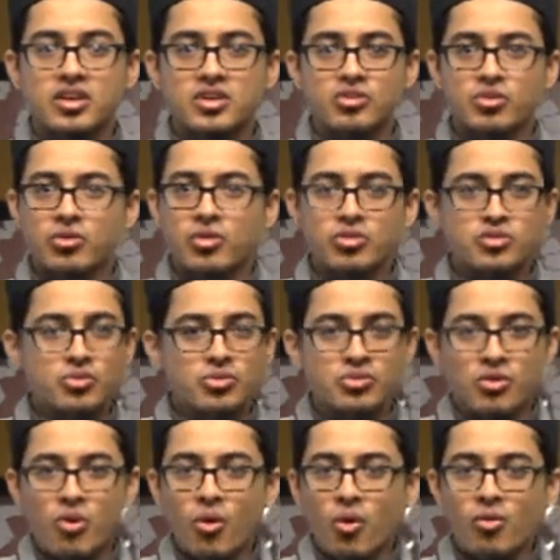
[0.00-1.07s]
You're going towards
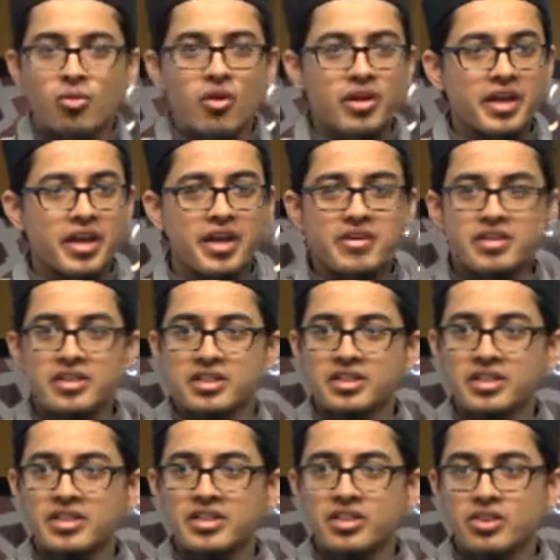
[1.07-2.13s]
a whole wrong area.
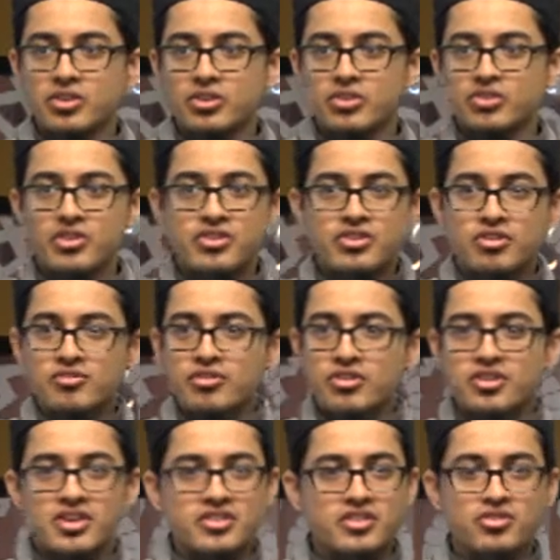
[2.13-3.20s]
You're searching for
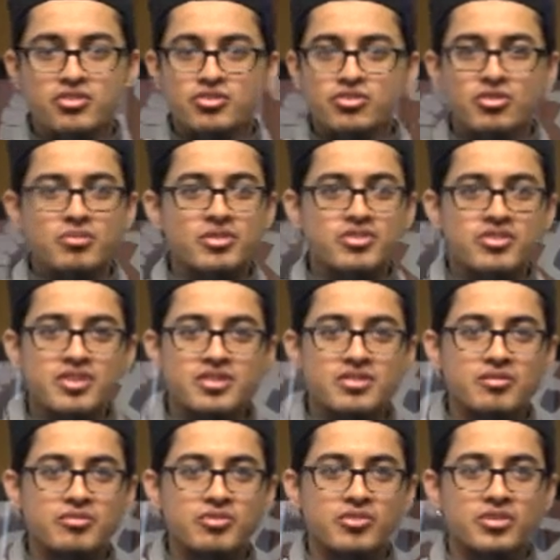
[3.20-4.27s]
things that you shouldn't be
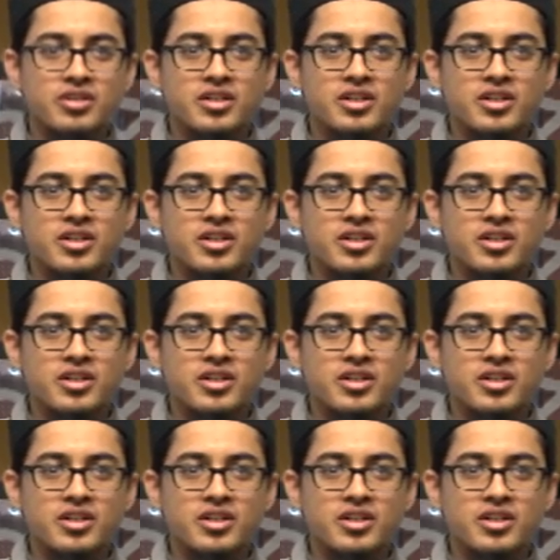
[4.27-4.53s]
searching for.